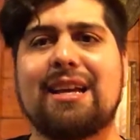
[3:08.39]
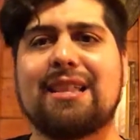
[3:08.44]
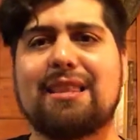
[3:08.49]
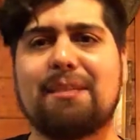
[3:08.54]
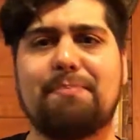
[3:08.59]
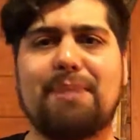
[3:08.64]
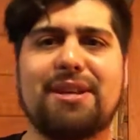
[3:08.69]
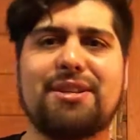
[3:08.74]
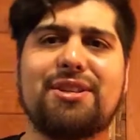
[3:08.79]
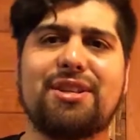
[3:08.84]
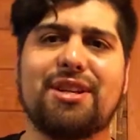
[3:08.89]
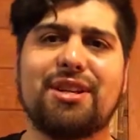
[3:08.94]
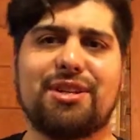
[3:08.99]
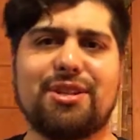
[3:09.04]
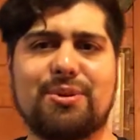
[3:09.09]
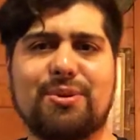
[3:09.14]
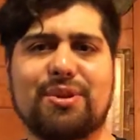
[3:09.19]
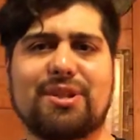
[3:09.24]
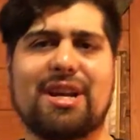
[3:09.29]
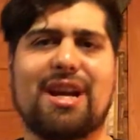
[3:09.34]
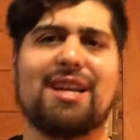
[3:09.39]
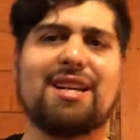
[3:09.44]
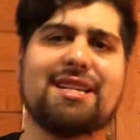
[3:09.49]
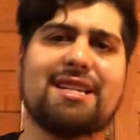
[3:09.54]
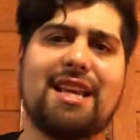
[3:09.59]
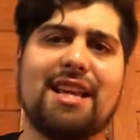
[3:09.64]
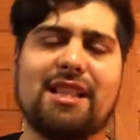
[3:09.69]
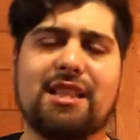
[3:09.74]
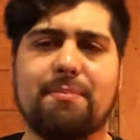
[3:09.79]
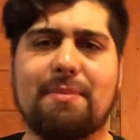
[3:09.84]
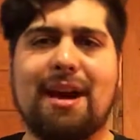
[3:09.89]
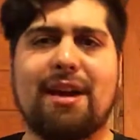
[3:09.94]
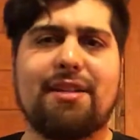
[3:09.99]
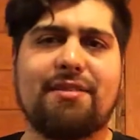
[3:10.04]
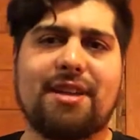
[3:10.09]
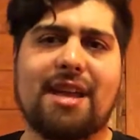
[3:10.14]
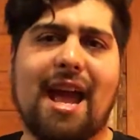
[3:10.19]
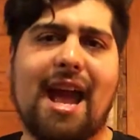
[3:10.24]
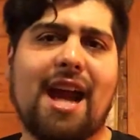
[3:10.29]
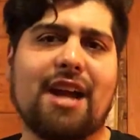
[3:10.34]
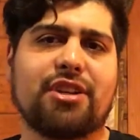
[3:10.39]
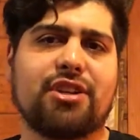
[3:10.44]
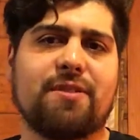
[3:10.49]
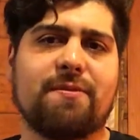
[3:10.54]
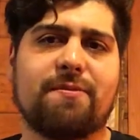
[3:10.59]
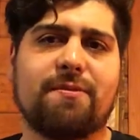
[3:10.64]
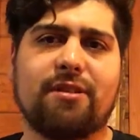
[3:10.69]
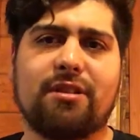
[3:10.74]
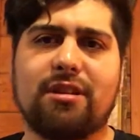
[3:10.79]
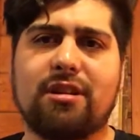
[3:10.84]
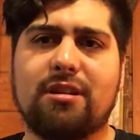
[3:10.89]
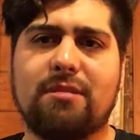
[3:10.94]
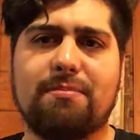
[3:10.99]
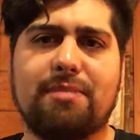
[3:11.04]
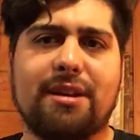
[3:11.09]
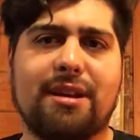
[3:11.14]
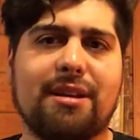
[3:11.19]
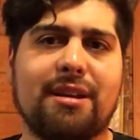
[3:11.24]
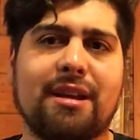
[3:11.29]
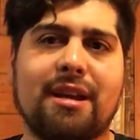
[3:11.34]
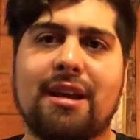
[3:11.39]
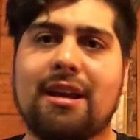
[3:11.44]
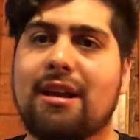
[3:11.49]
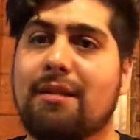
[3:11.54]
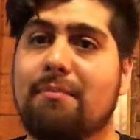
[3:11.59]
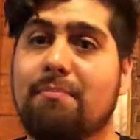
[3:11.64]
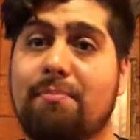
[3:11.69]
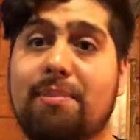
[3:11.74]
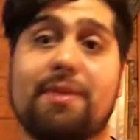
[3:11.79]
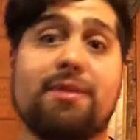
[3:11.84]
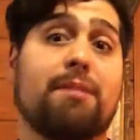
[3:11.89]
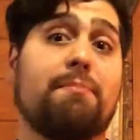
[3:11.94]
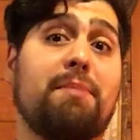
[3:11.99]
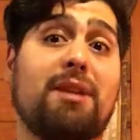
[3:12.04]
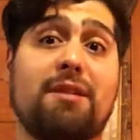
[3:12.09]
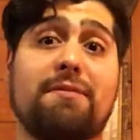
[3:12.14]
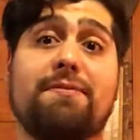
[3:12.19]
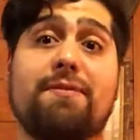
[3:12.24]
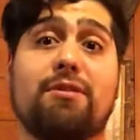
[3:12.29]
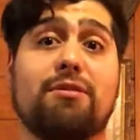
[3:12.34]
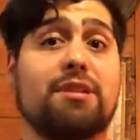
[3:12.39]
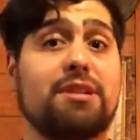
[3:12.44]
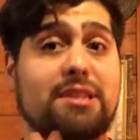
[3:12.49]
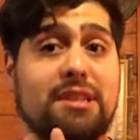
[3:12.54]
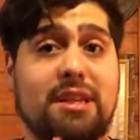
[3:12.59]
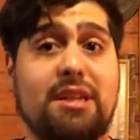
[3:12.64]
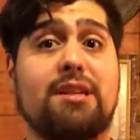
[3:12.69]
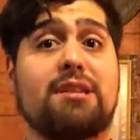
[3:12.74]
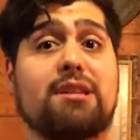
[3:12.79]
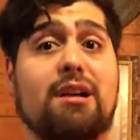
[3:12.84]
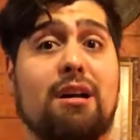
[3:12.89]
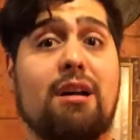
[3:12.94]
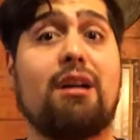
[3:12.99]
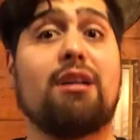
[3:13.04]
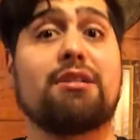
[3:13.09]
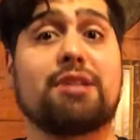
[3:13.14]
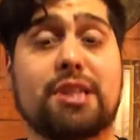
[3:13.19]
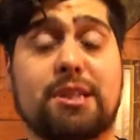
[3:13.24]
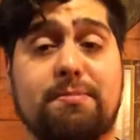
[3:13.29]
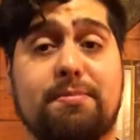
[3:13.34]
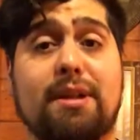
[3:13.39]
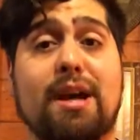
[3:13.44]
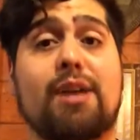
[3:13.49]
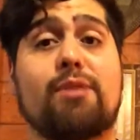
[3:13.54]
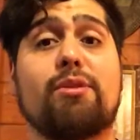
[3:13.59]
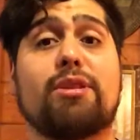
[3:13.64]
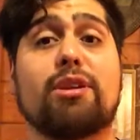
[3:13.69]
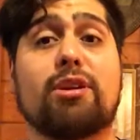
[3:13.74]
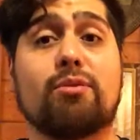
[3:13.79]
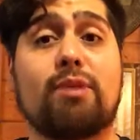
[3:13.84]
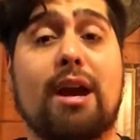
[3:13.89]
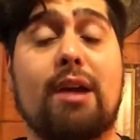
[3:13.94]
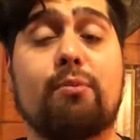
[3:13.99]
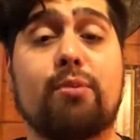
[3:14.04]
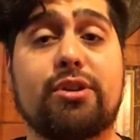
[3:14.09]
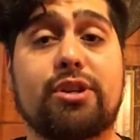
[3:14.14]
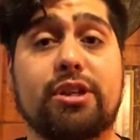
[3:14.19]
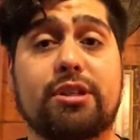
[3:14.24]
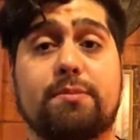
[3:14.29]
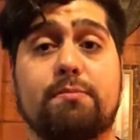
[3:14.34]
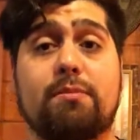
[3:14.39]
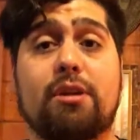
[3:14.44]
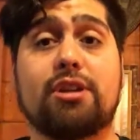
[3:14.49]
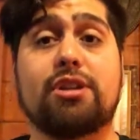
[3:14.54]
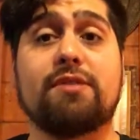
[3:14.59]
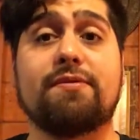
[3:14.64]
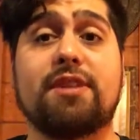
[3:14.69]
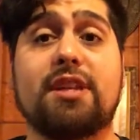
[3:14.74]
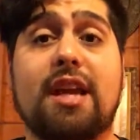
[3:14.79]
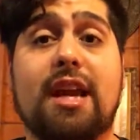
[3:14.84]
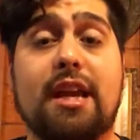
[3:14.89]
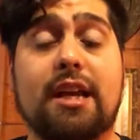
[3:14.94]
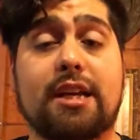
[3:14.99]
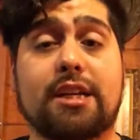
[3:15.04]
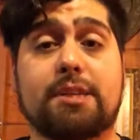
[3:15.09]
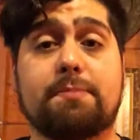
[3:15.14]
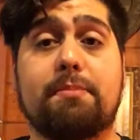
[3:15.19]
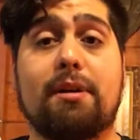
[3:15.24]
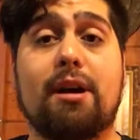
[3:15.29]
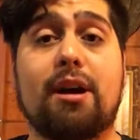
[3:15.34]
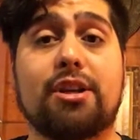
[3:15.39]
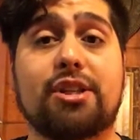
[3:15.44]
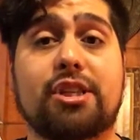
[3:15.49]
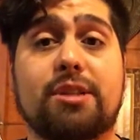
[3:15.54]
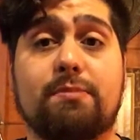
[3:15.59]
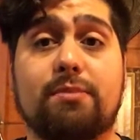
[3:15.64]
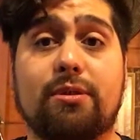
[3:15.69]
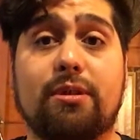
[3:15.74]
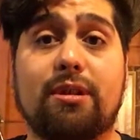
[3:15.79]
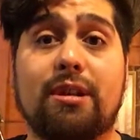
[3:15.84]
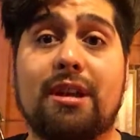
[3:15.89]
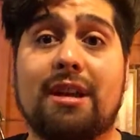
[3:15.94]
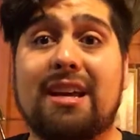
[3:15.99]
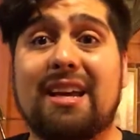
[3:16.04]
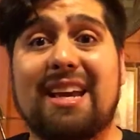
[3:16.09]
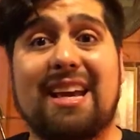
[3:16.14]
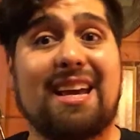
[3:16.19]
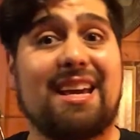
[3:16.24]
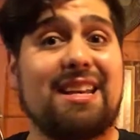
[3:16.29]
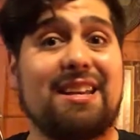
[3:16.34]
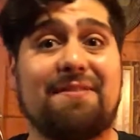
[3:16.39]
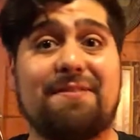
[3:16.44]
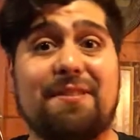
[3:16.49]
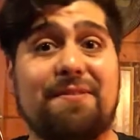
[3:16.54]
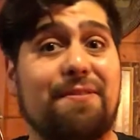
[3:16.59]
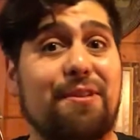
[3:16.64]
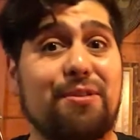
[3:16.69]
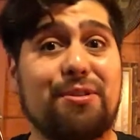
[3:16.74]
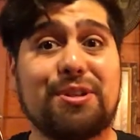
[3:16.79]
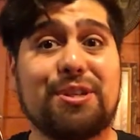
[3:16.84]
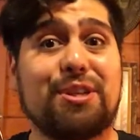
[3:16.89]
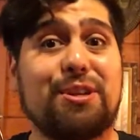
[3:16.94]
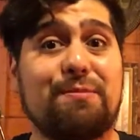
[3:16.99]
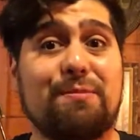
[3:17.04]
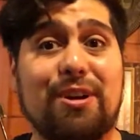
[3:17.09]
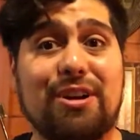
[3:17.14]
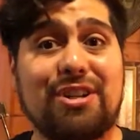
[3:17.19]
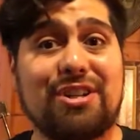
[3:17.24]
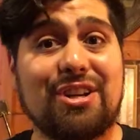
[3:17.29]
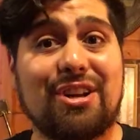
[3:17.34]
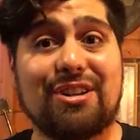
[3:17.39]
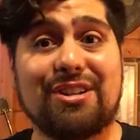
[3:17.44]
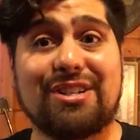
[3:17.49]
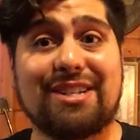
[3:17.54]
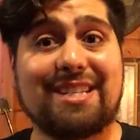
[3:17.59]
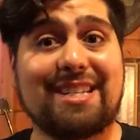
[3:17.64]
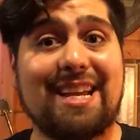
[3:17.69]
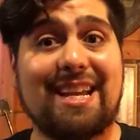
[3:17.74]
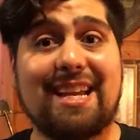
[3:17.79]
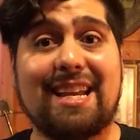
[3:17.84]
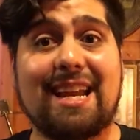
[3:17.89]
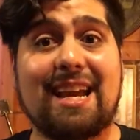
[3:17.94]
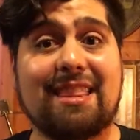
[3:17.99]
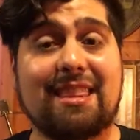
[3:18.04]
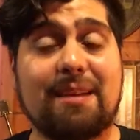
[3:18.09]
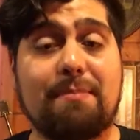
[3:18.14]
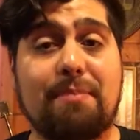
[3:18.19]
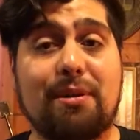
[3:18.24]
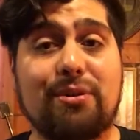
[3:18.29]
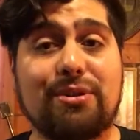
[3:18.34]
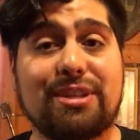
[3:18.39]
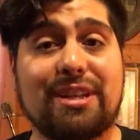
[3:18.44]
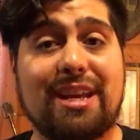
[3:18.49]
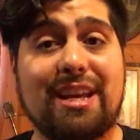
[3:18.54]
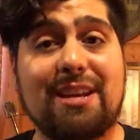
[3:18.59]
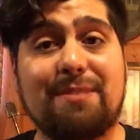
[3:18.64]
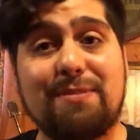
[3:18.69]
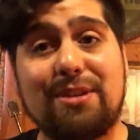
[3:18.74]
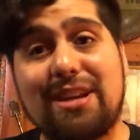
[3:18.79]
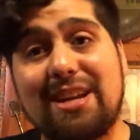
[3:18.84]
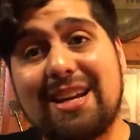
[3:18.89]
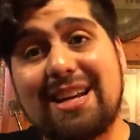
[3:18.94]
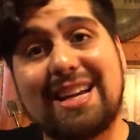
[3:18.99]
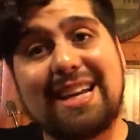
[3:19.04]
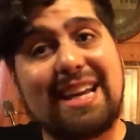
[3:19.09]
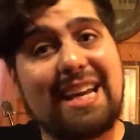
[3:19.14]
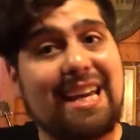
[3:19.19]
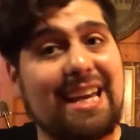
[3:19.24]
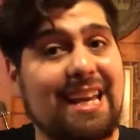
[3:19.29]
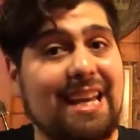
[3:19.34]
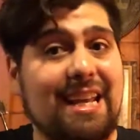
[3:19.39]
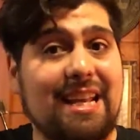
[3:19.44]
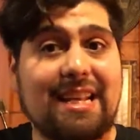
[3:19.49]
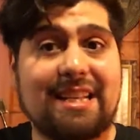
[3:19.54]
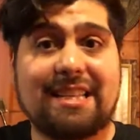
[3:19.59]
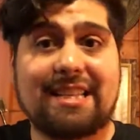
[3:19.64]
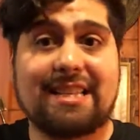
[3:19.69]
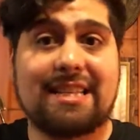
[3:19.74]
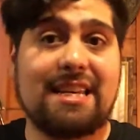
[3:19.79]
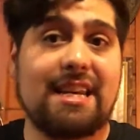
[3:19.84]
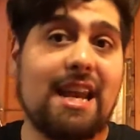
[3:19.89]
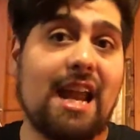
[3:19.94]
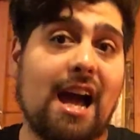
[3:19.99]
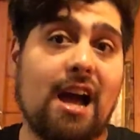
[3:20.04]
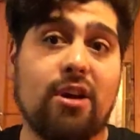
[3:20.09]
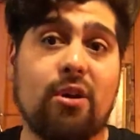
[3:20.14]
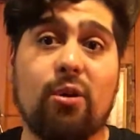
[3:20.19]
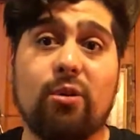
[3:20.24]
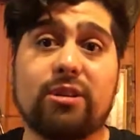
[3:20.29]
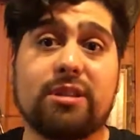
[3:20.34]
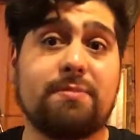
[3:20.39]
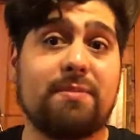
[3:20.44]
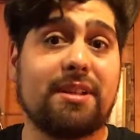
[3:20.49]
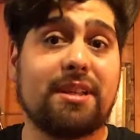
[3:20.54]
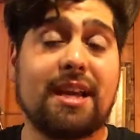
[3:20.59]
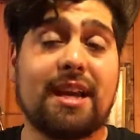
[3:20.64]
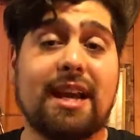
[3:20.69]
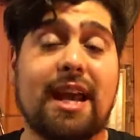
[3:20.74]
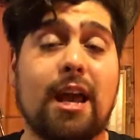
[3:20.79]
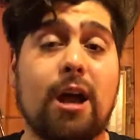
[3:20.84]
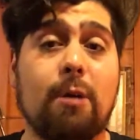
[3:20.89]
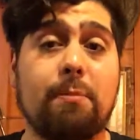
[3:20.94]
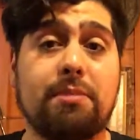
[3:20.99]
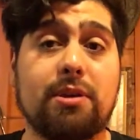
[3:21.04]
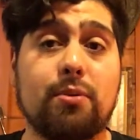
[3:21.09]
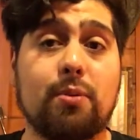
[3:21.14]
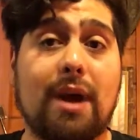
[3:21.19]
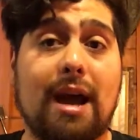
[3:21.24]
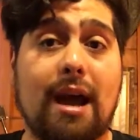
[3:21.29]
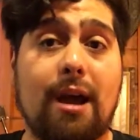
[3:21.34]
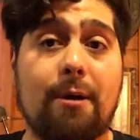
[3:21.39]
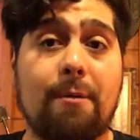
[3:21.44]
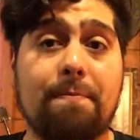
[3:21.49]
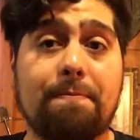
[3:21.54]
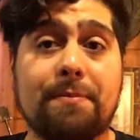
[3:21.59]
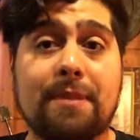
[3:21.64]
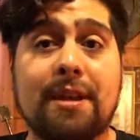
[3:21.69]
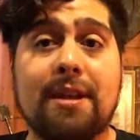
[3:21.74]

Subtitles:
The best you can do is kind of take them out of the action for a little bit, but the main focus is on splattering the ground with as much of the ink as possible. And if you focus too much on just taking out the opposing enemy, it's not ultimately going to help you out.